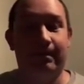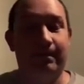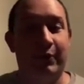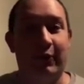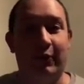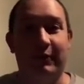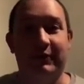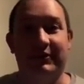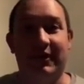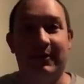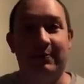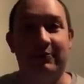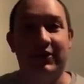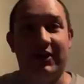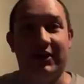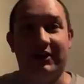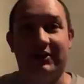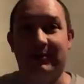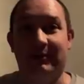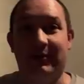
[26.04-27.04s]
both
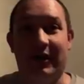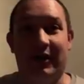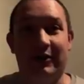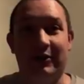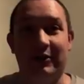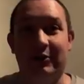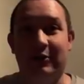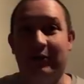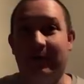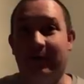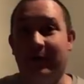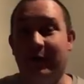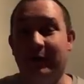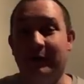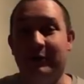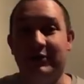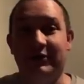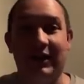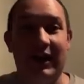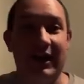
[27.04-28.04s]
subjects, about
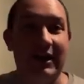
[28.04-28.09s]
UFOs,